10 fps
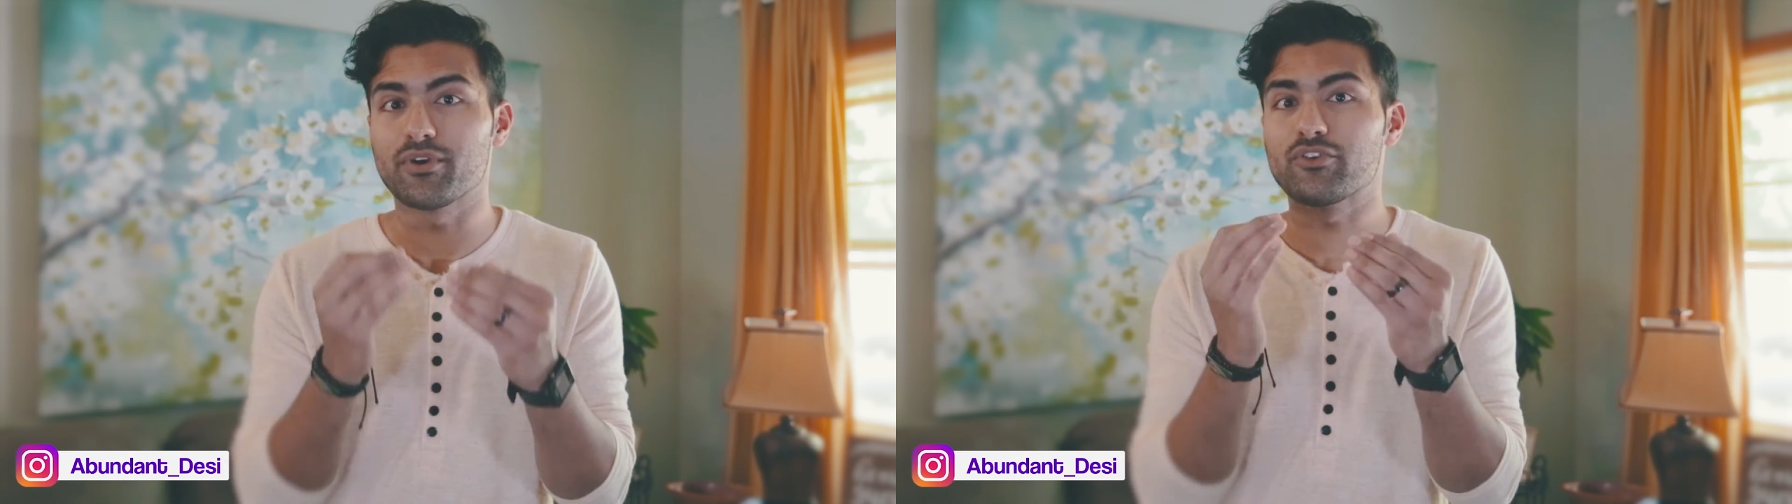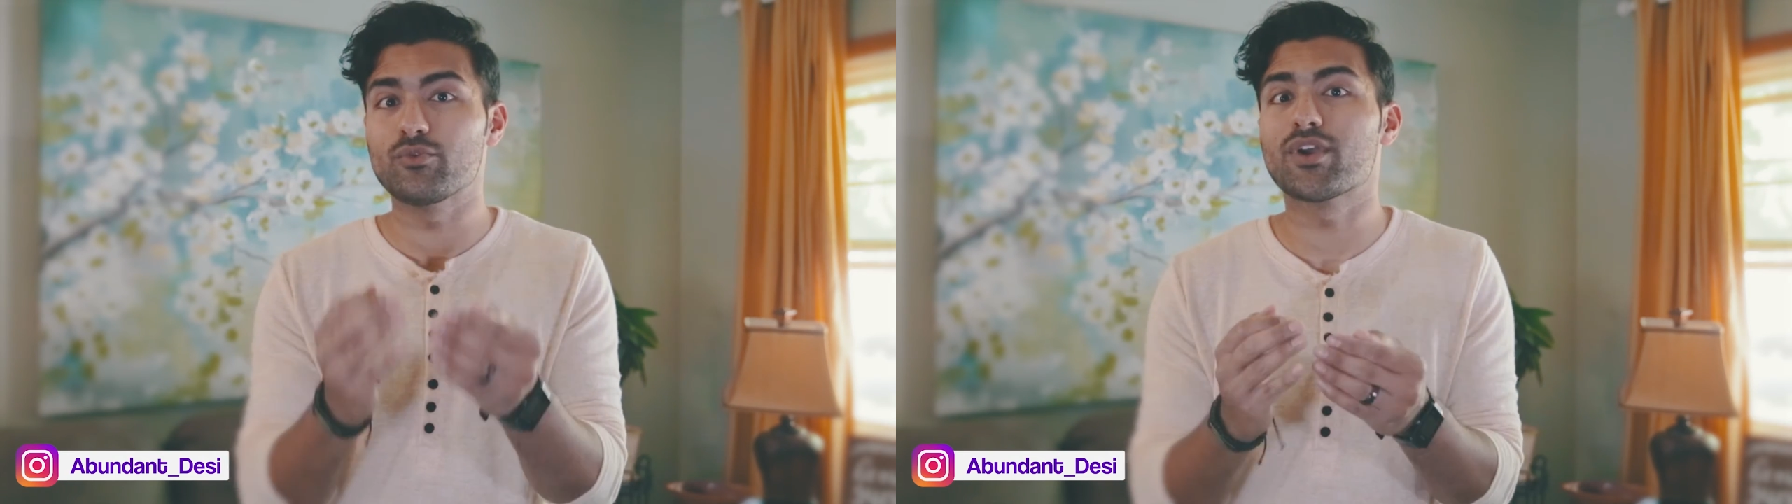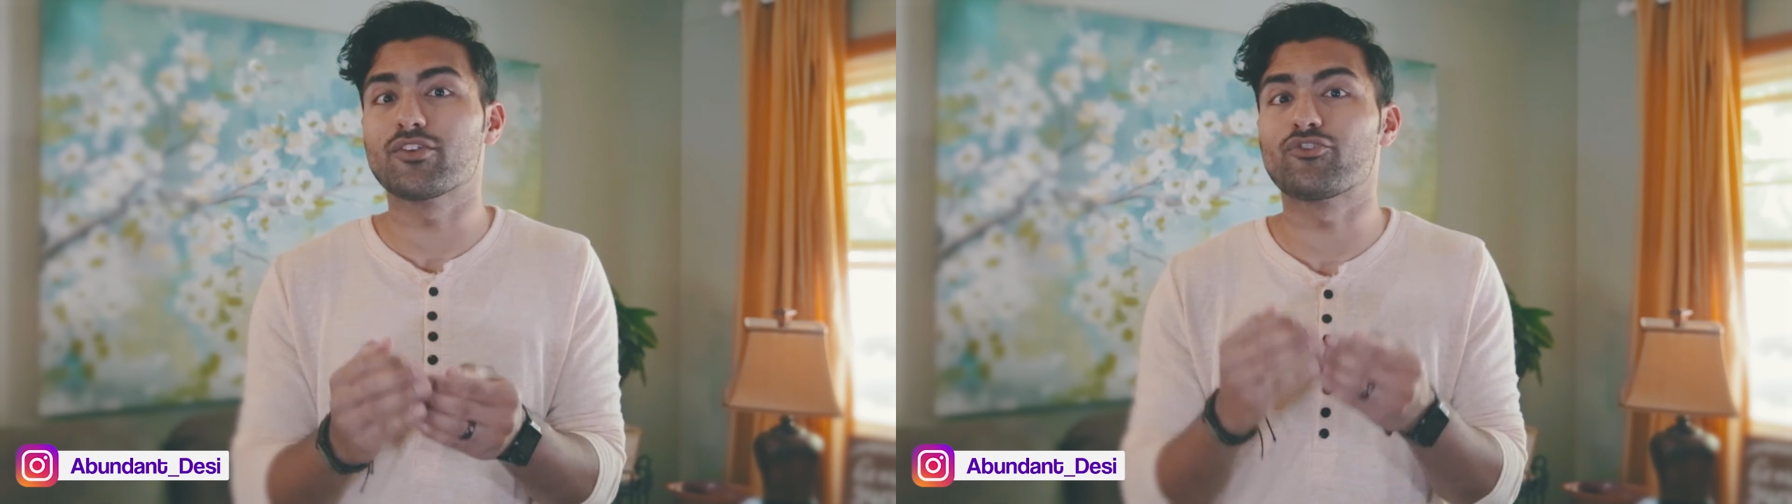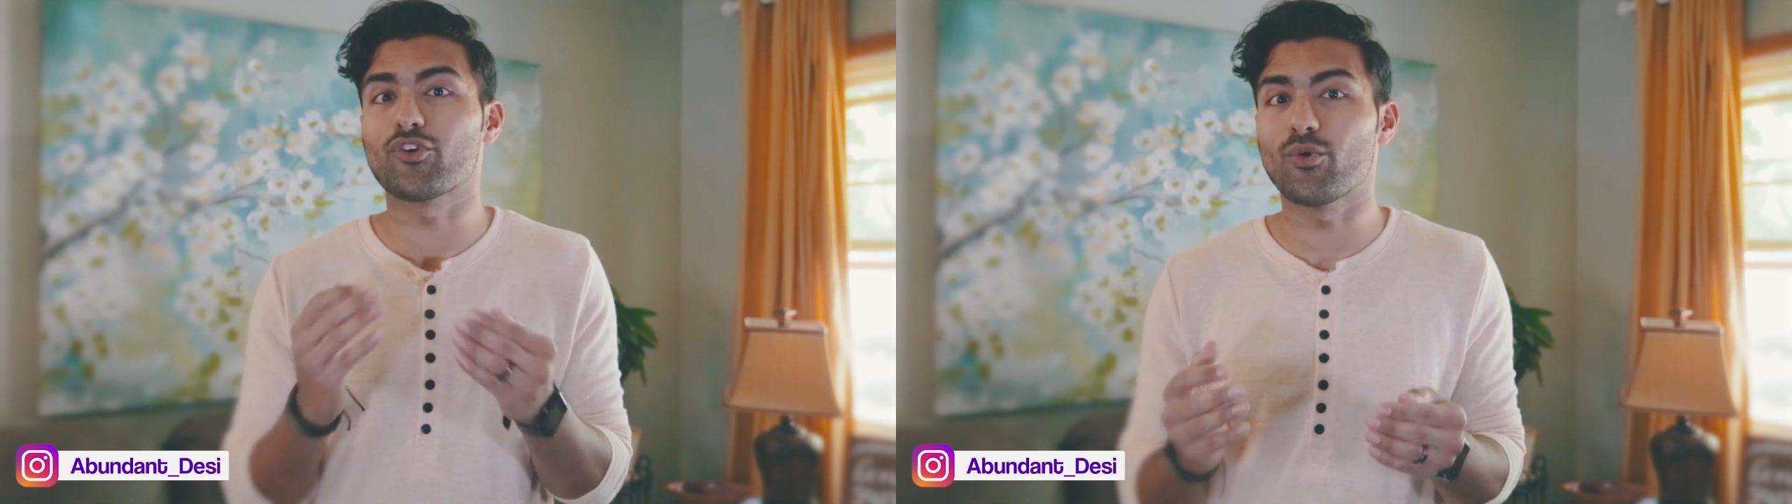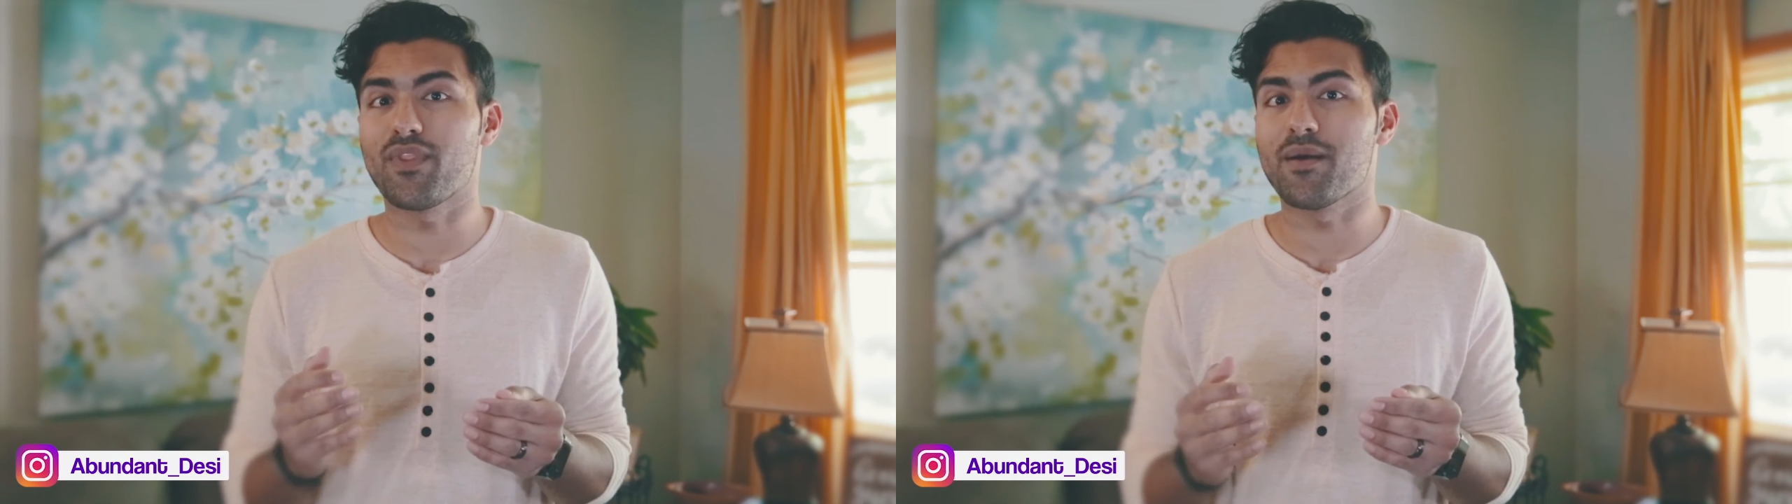but you can
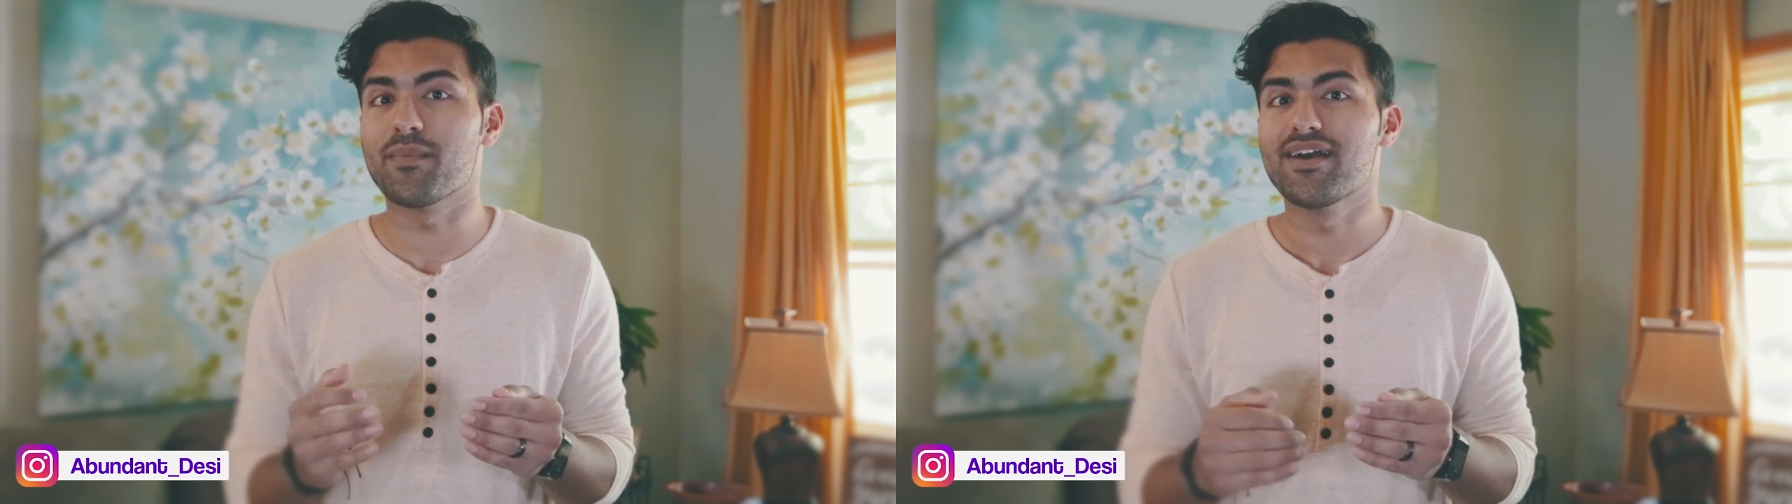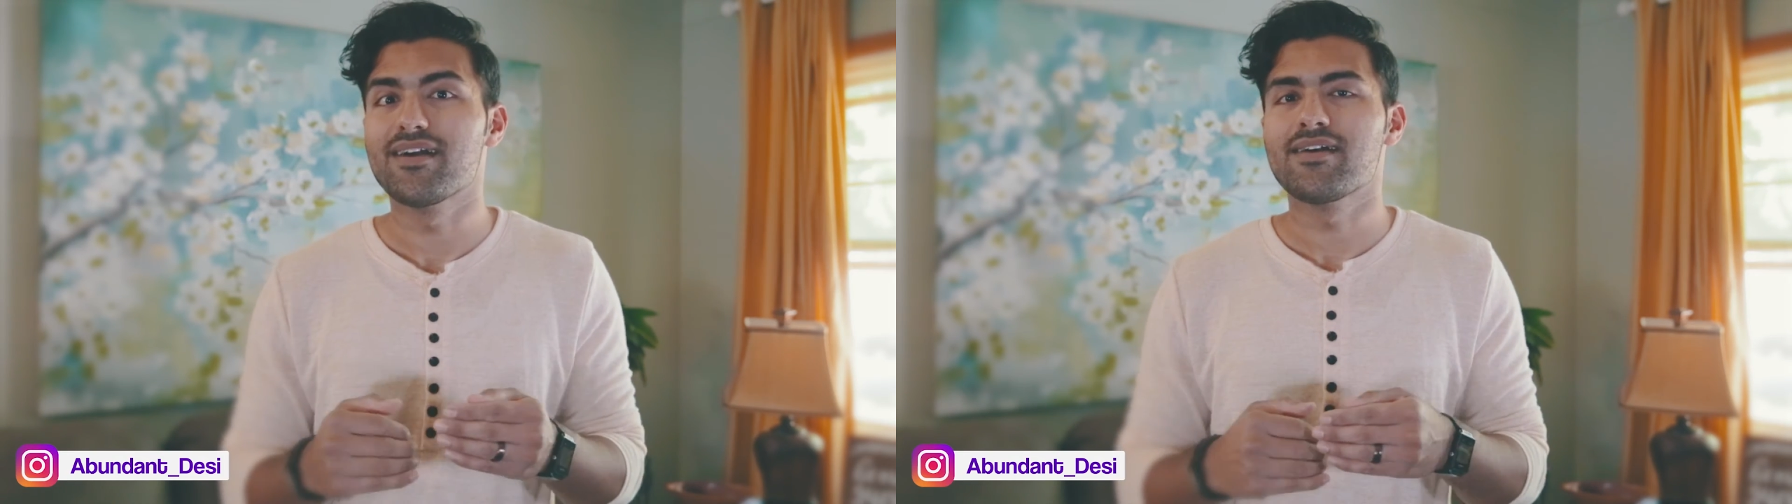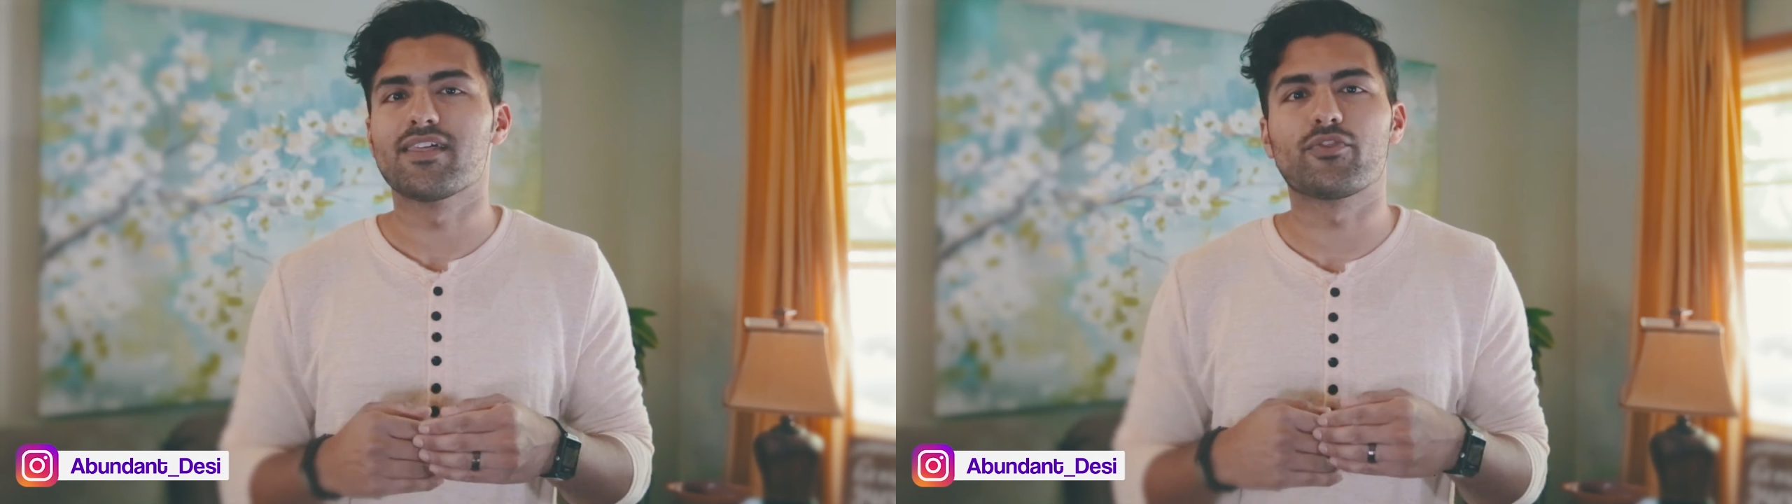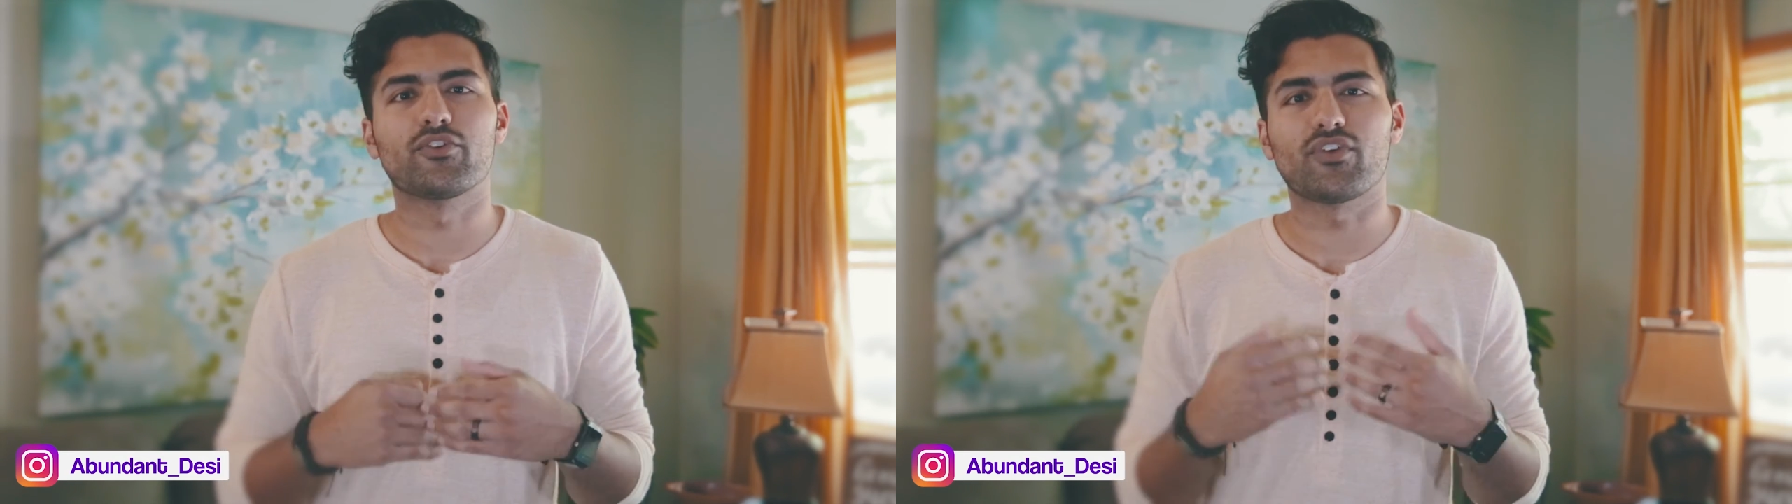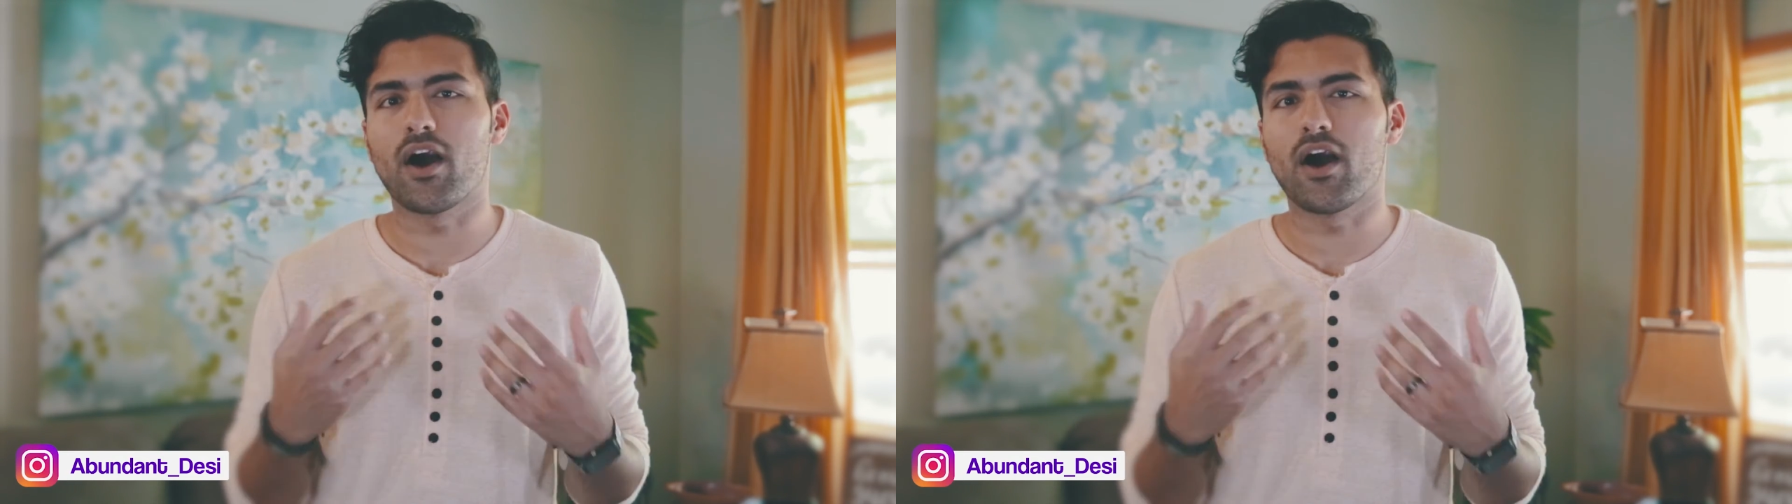show them that there's